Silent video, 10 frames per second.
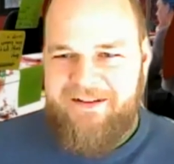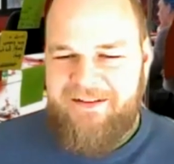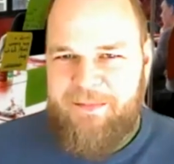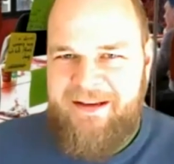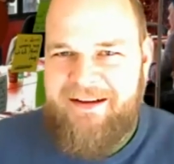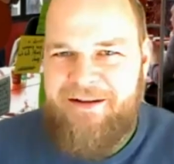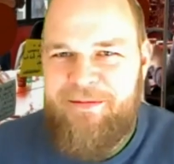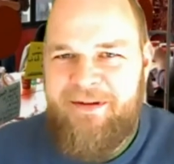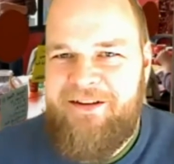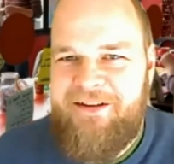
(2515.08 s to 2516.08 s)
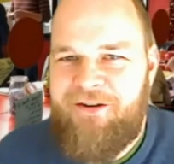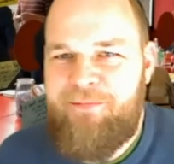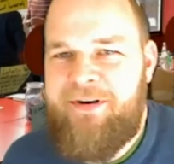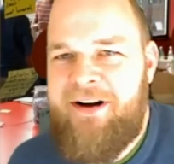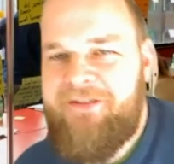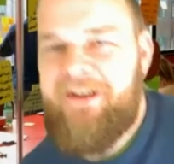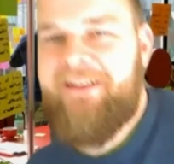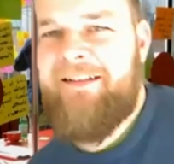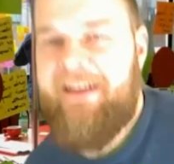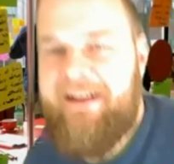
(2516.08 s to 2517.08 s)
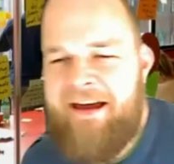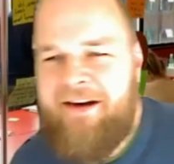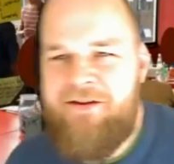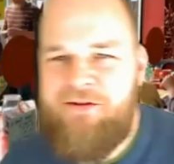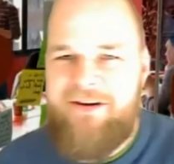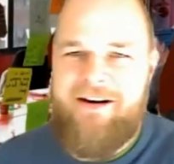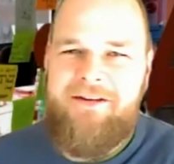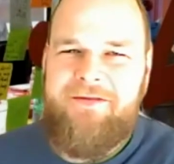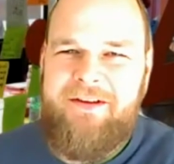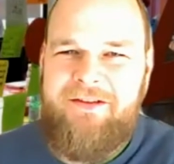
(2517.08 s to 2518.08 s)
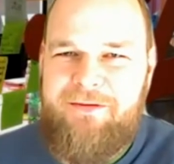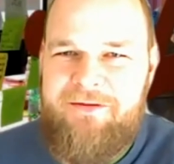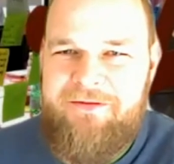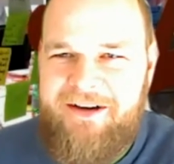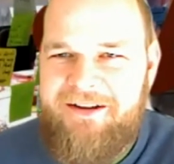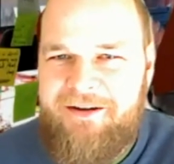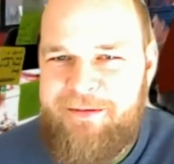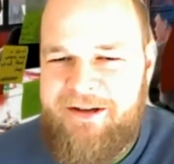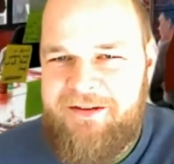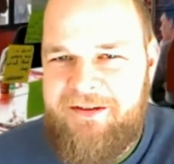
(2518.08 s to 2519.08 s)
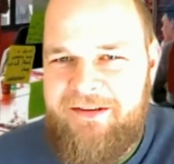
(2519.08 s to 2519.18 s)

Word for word: to speak a little bit to your project and how you arrived at your final year project?